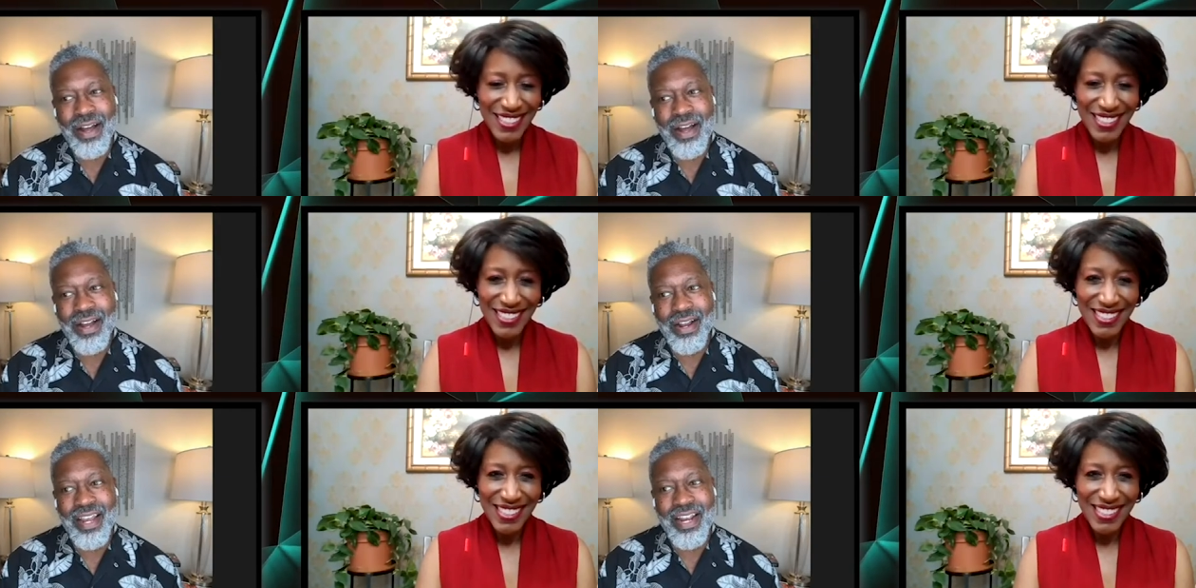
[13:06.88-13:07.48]

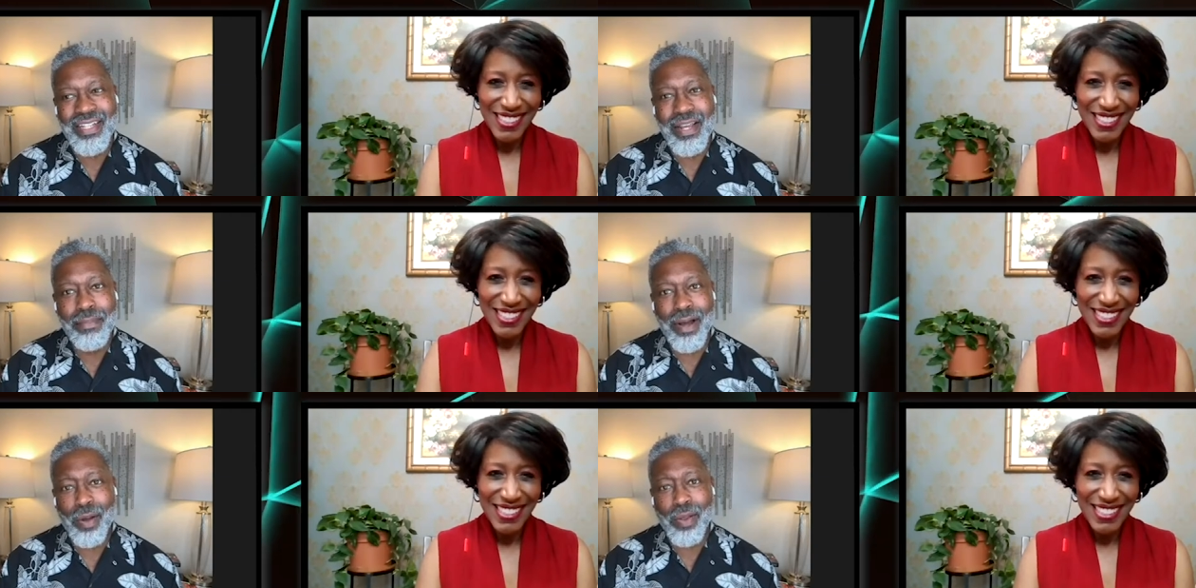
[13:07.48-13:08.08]
Speaker 1: Uh, can I say
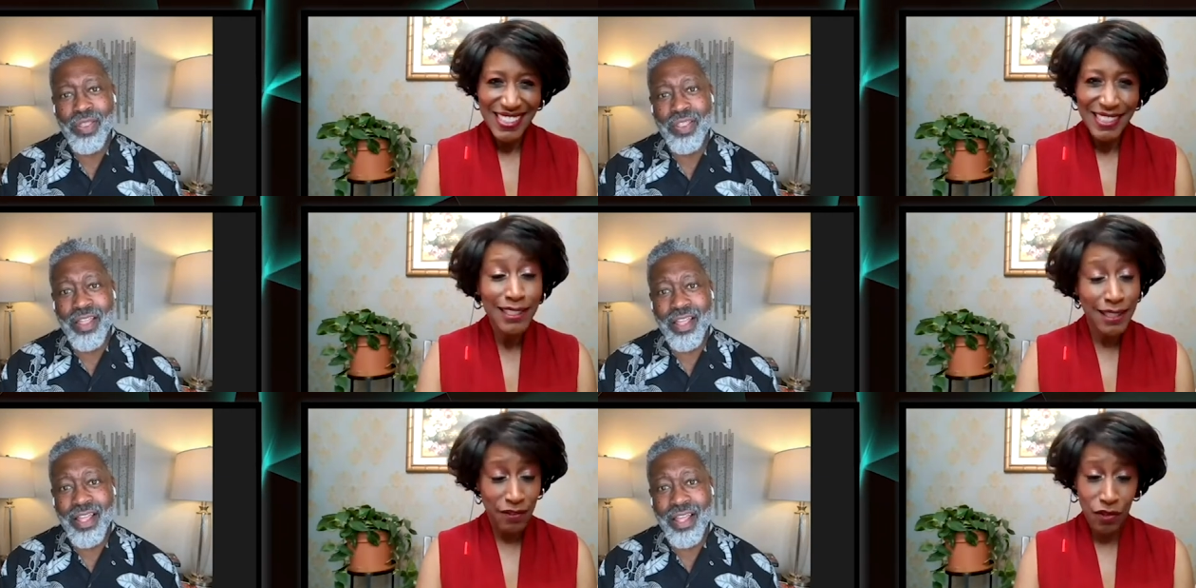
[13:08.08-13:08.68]
both?
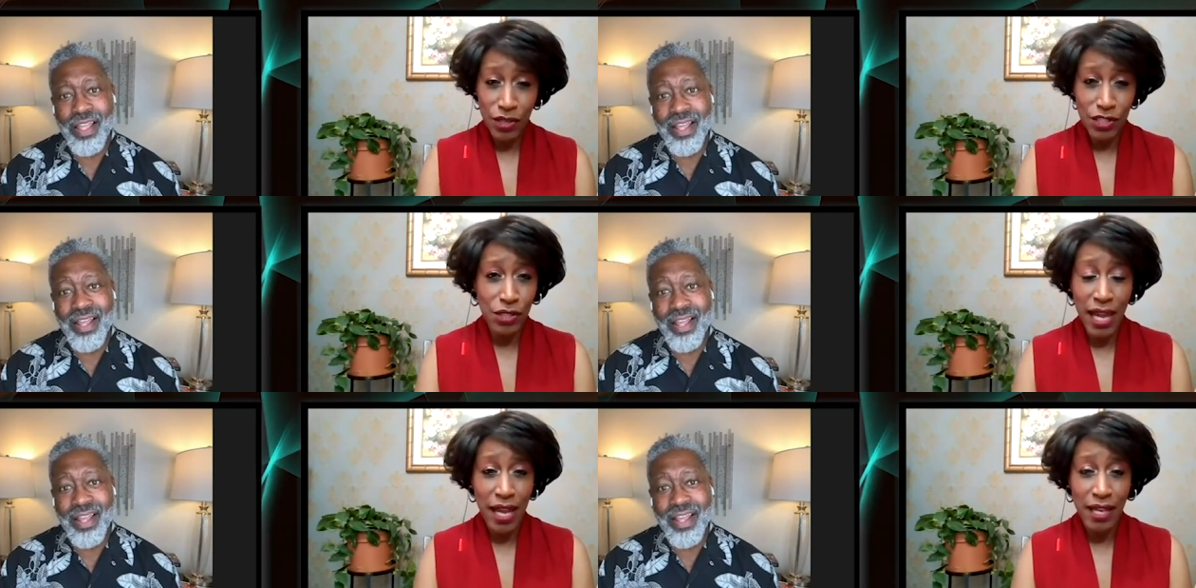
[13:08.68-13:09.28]
Speaker 2: Yeah, of
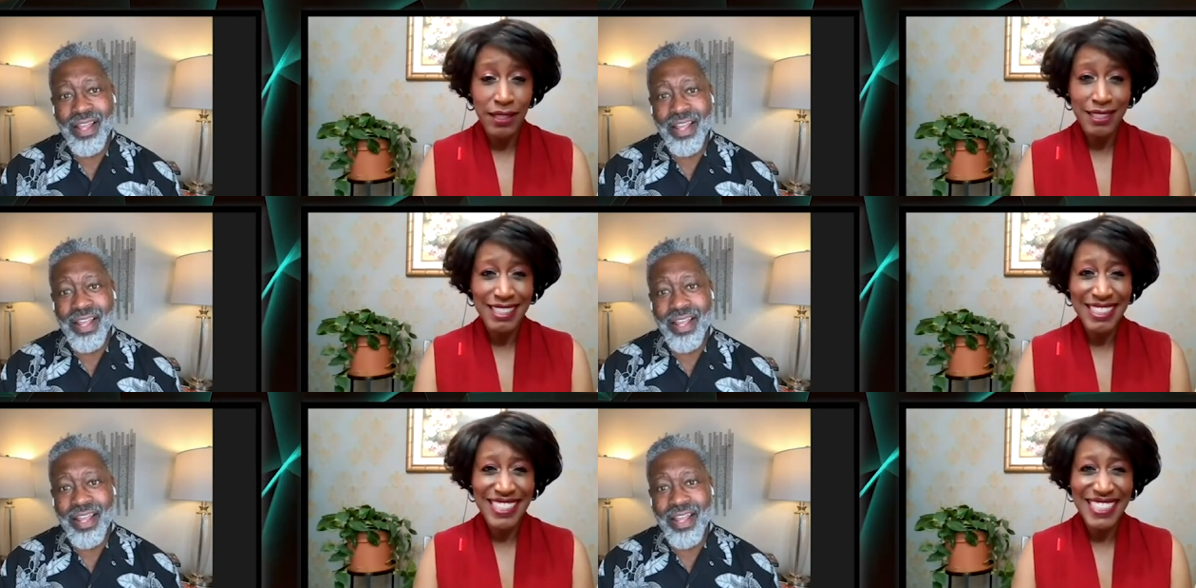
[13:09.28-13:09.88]
course you can.
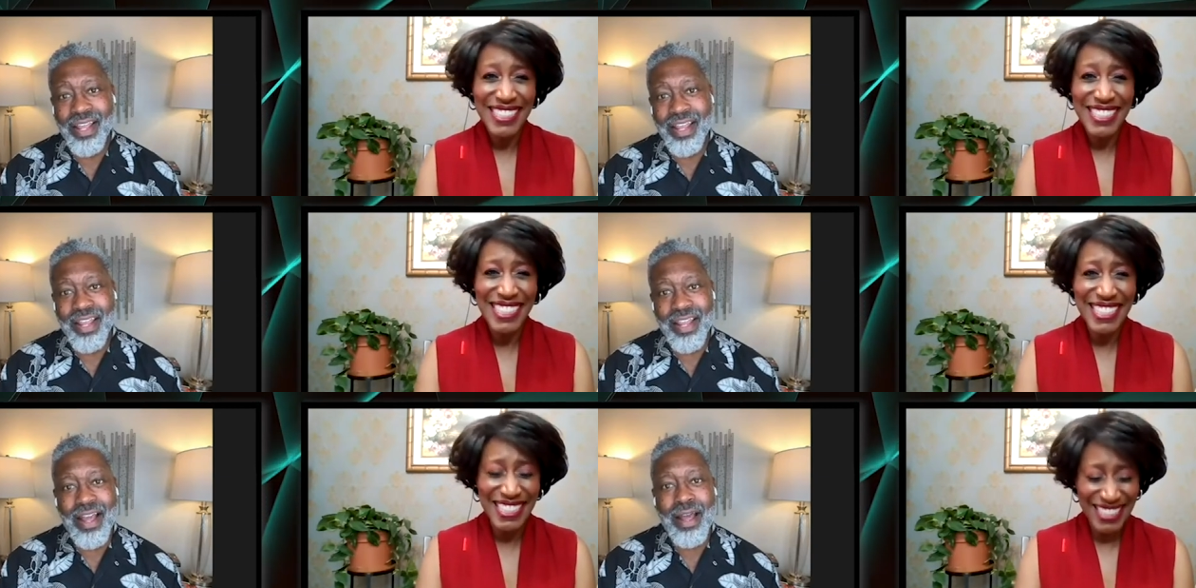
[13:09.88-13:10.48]

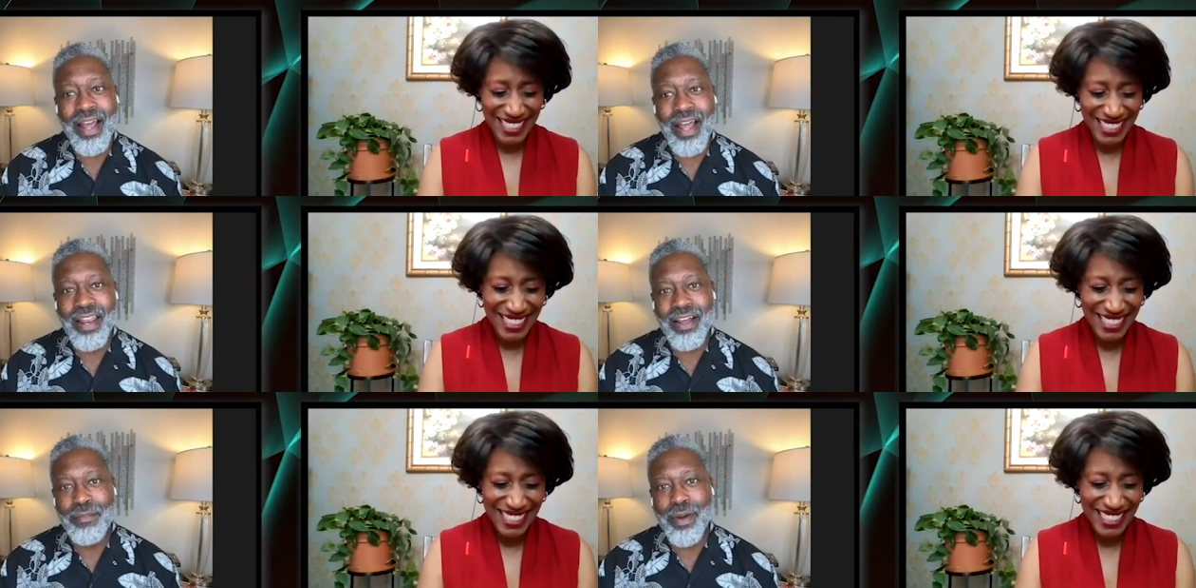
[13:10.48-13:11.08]
Uh,
Speaker 1: I
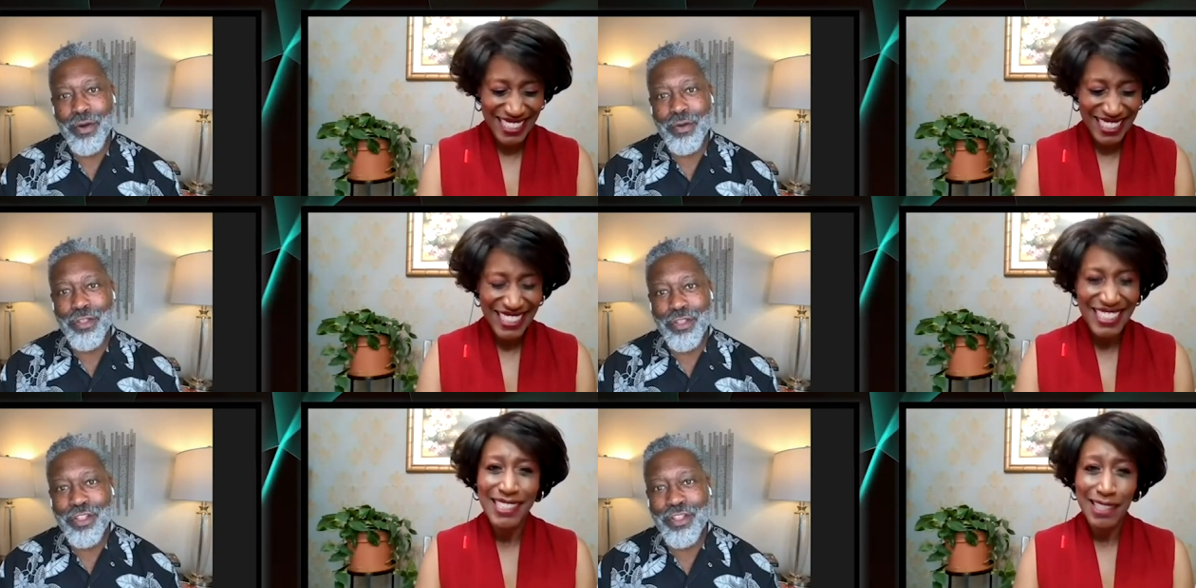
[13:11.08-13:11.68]
love
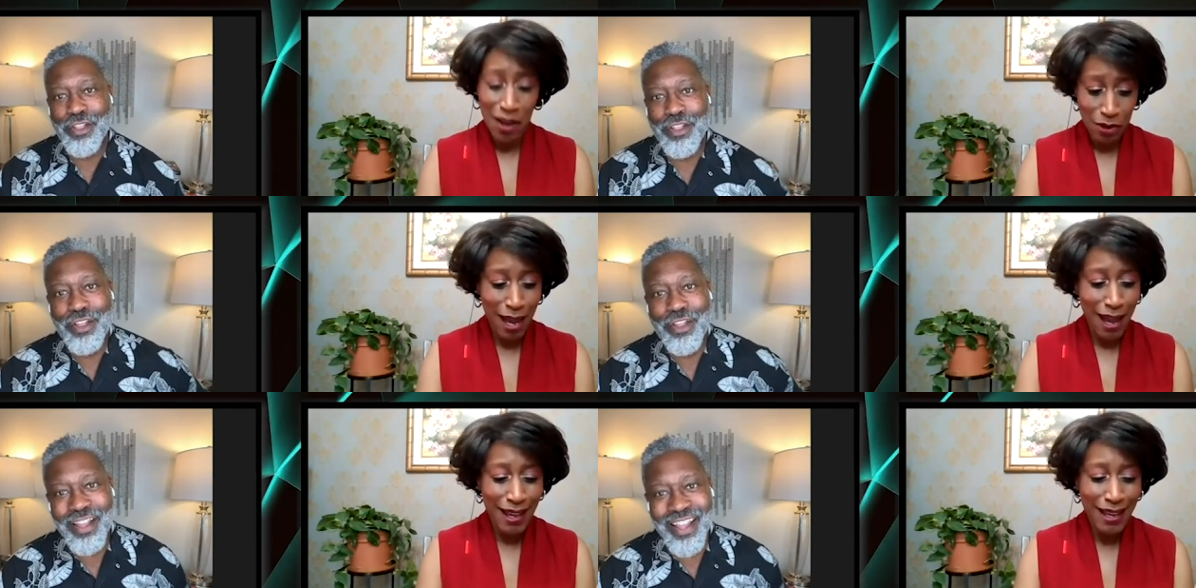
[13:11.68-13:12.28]
both.
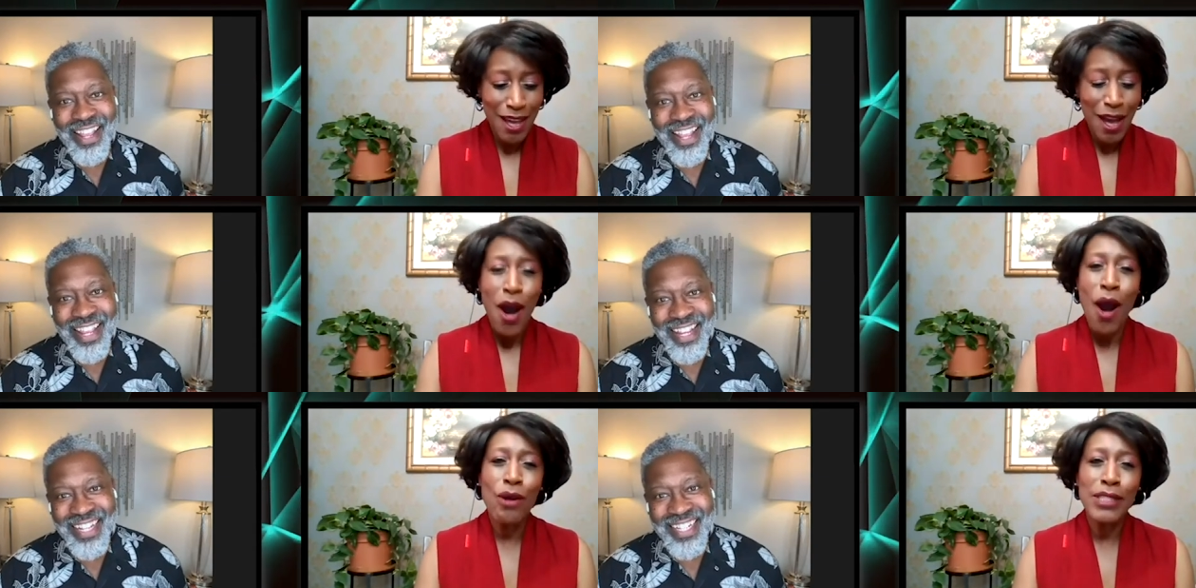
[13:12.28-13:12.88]
Speaker 2: Okay.
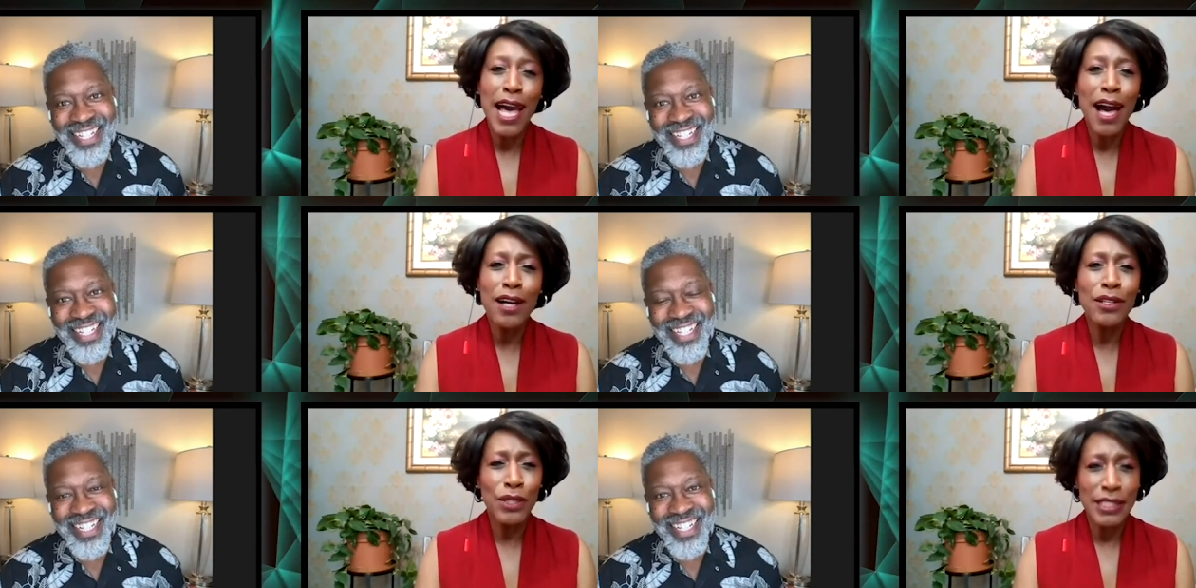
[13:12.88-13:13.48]

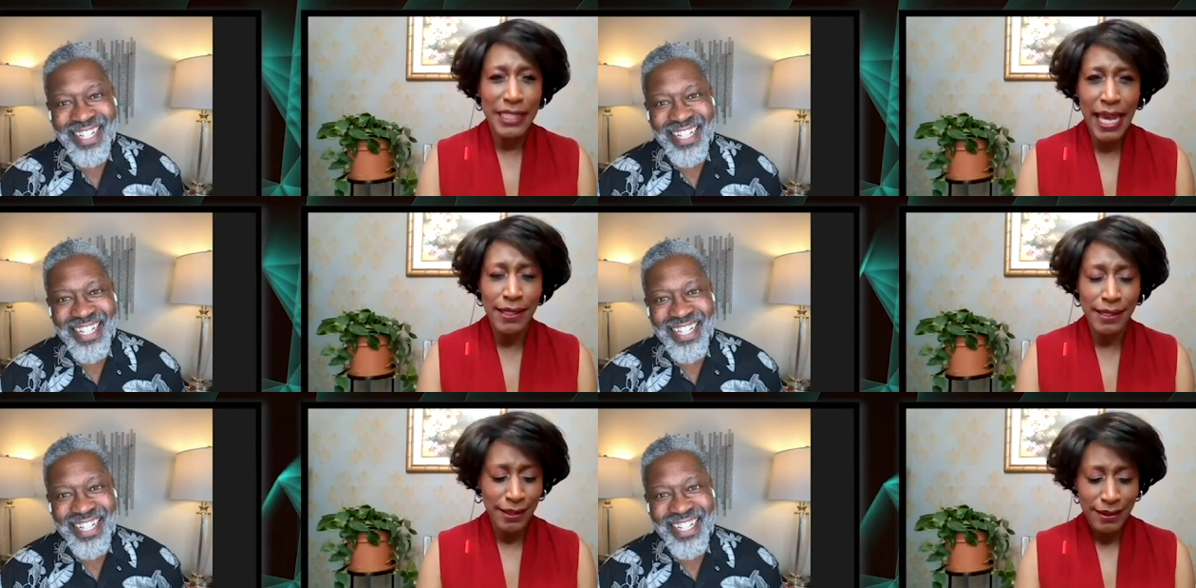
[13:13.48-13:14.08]
Hotel or
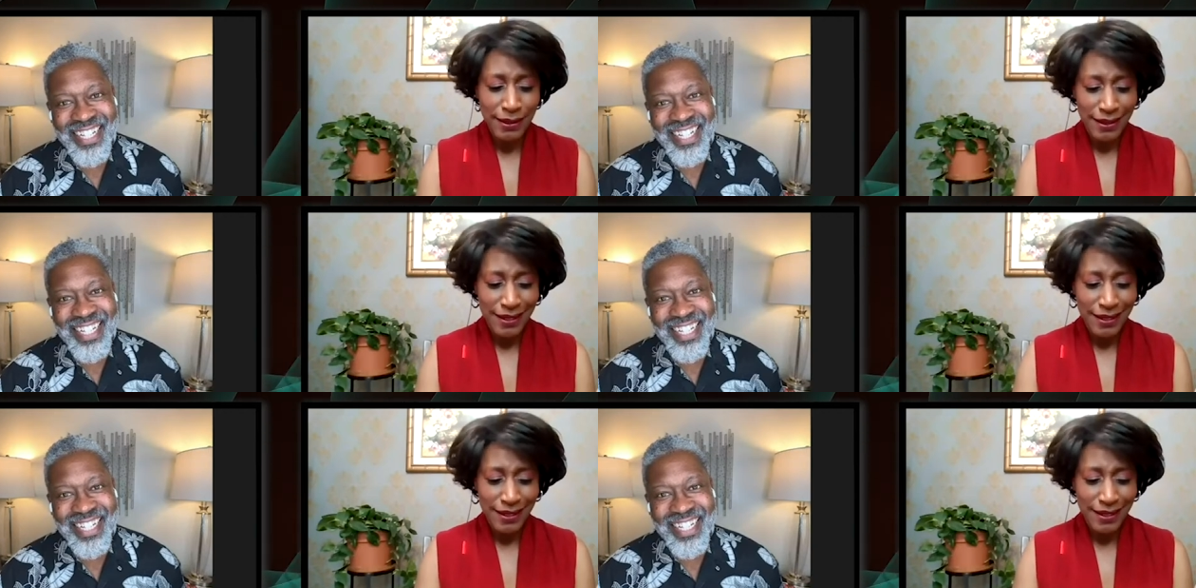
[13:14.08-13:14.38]
tent?